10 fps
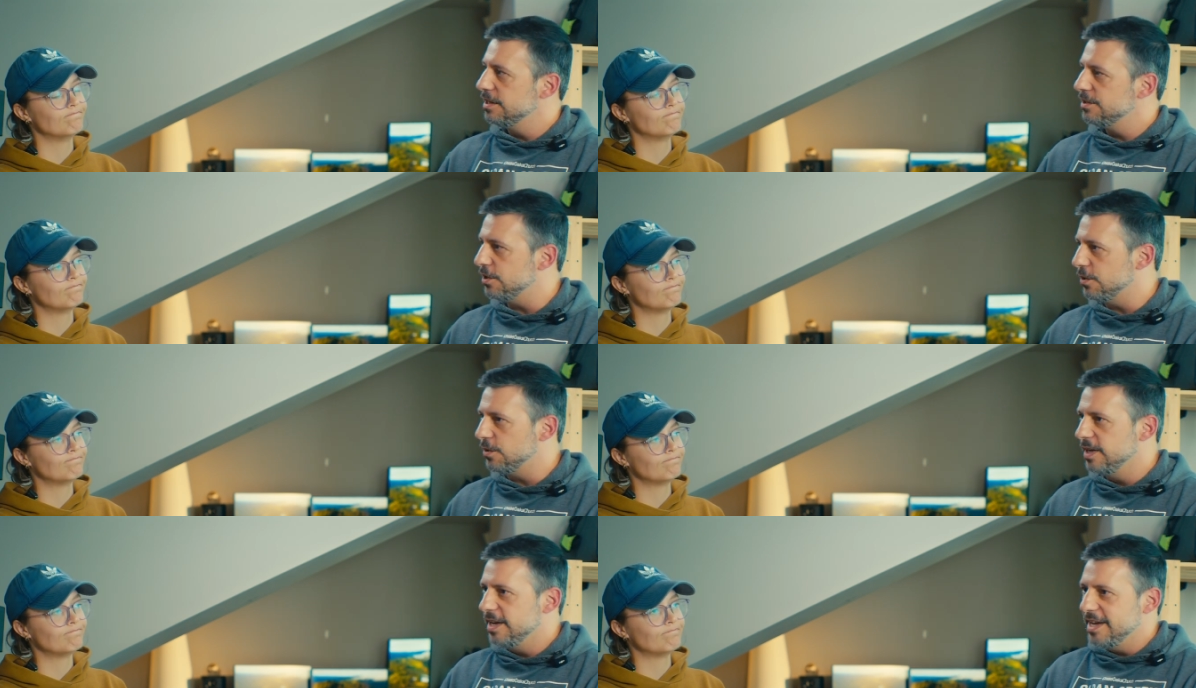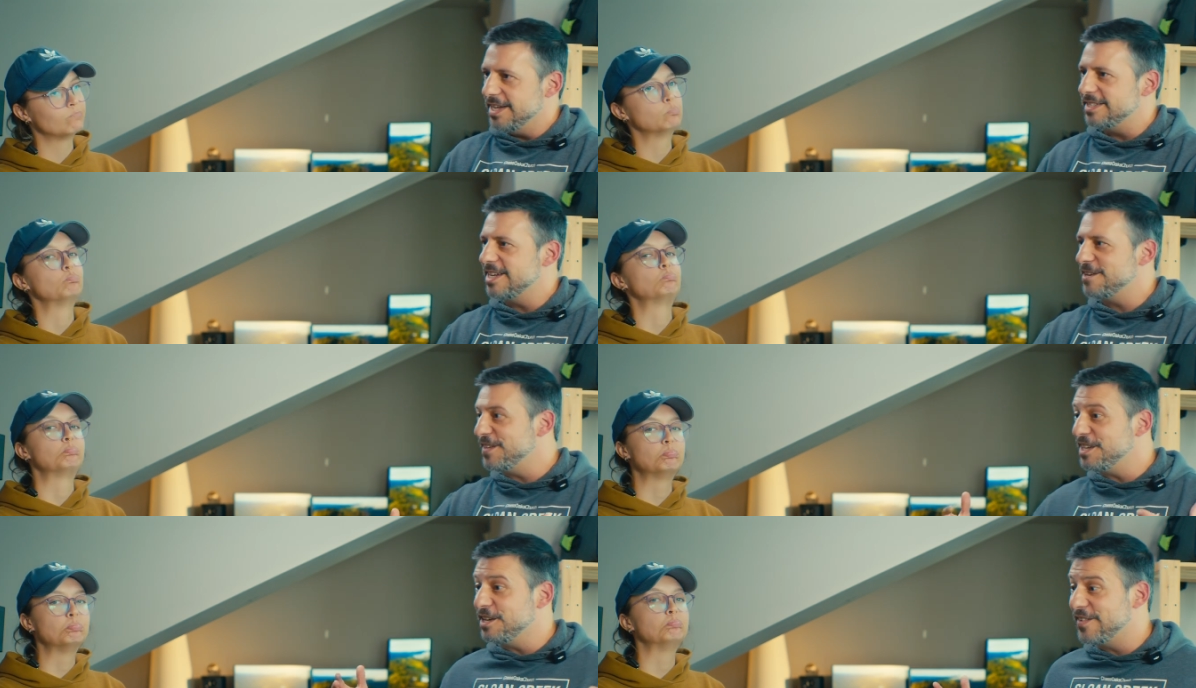Speaker 1: So instead of
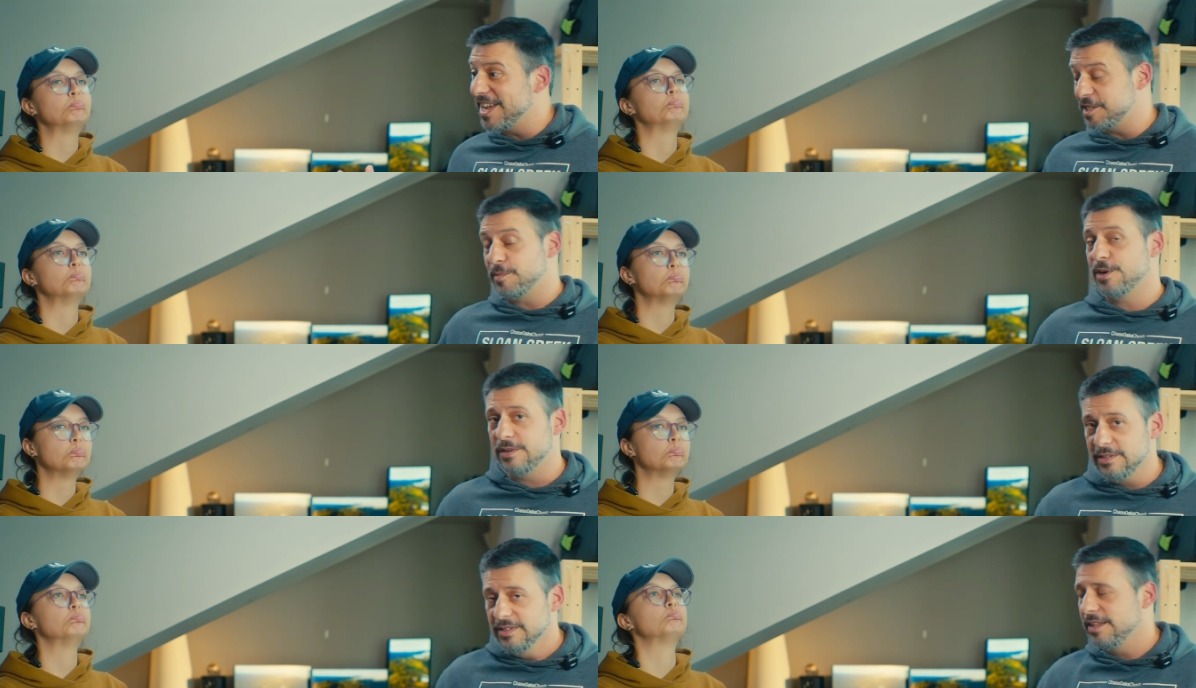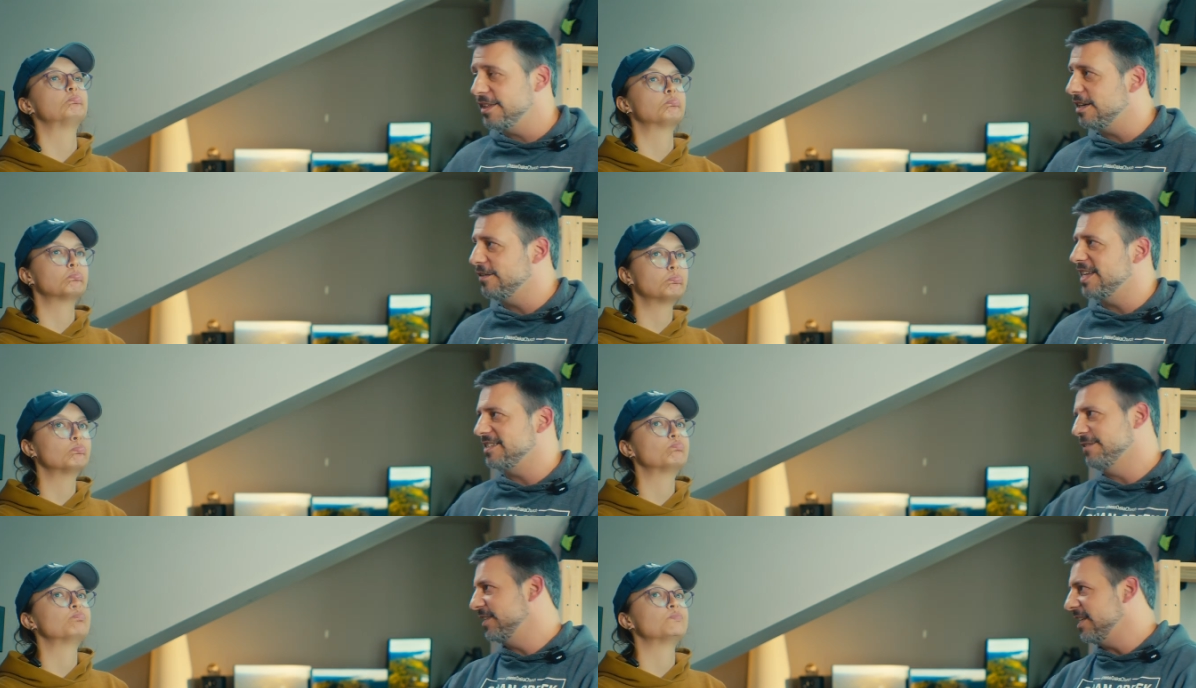thinking of it as a burden, think of it as
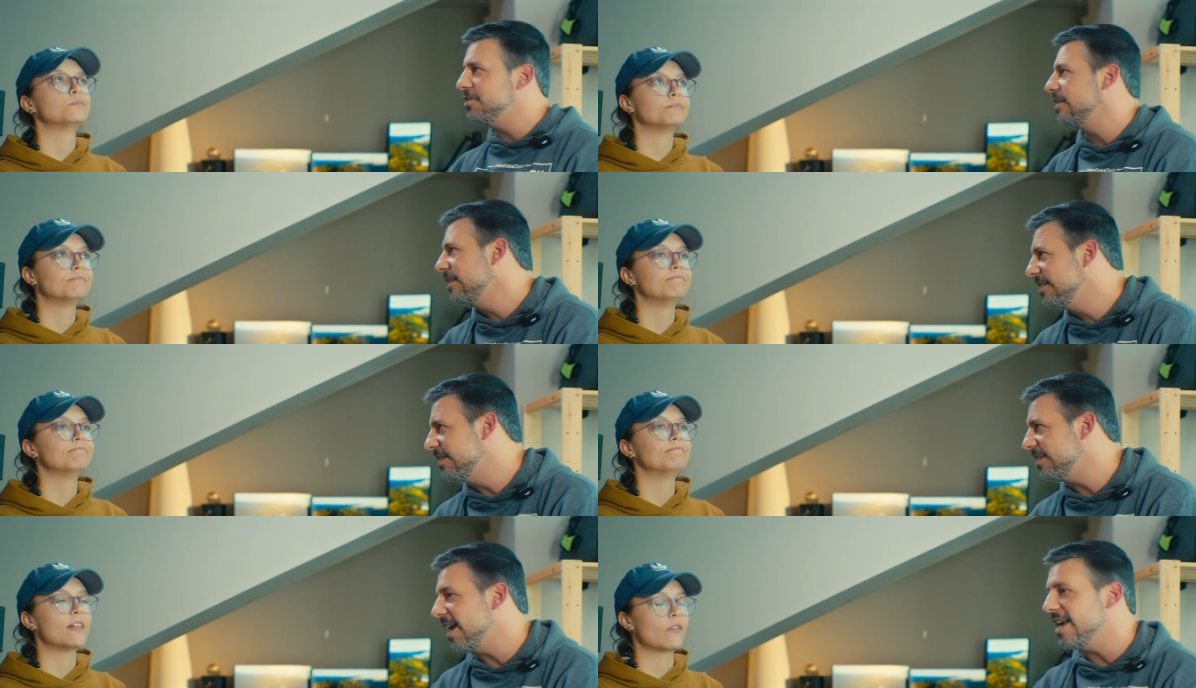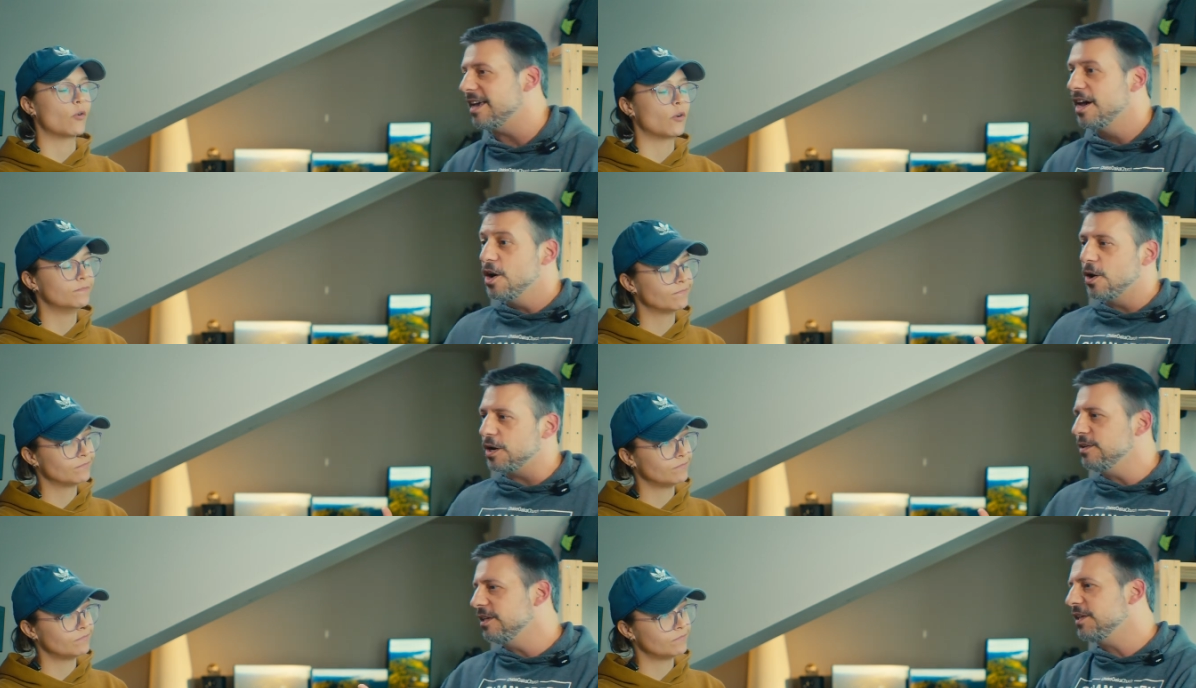an invitation to say, That's hey, cool. are
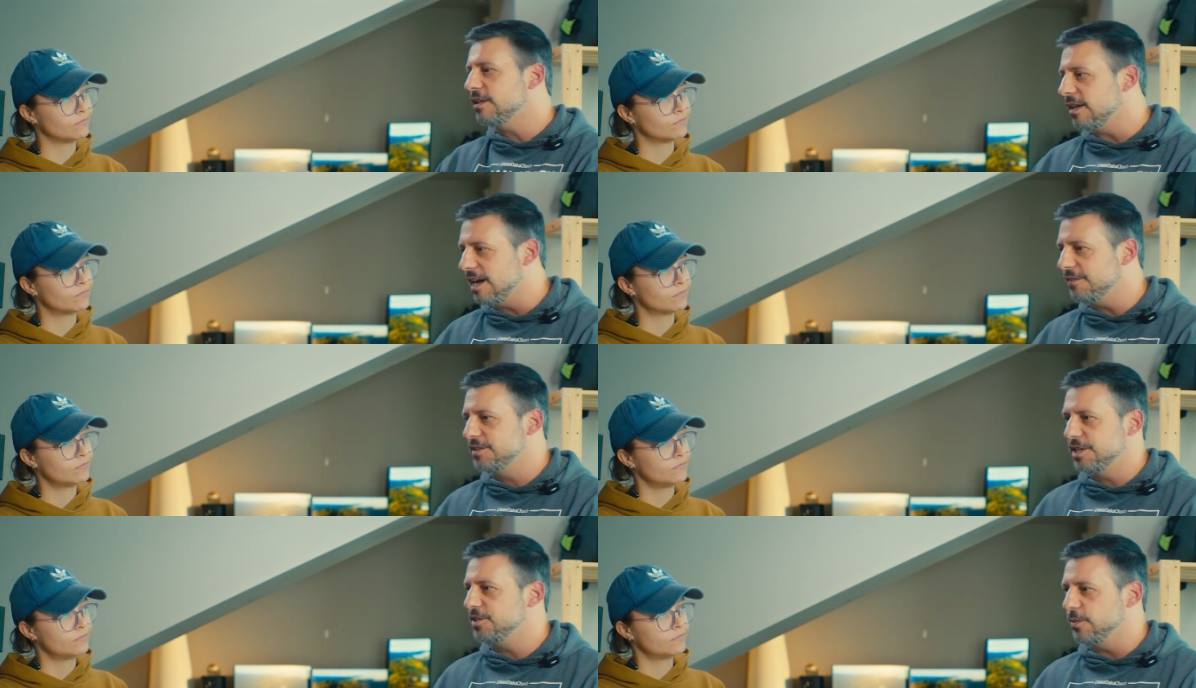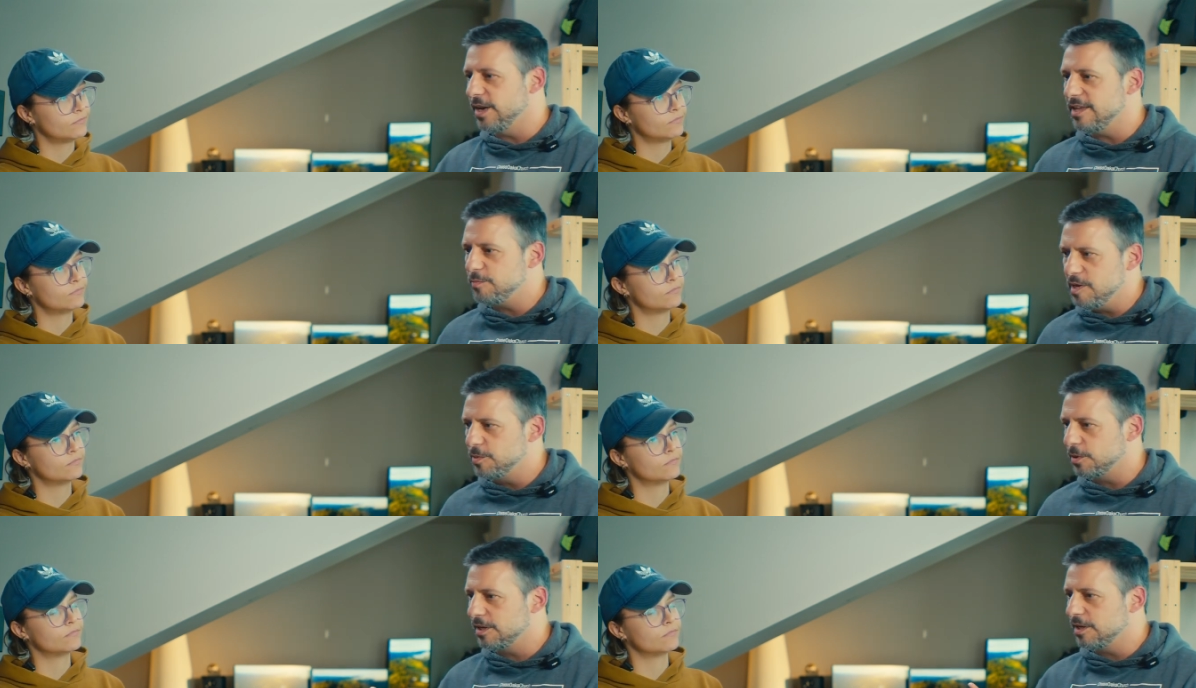you living your life in such a way that people are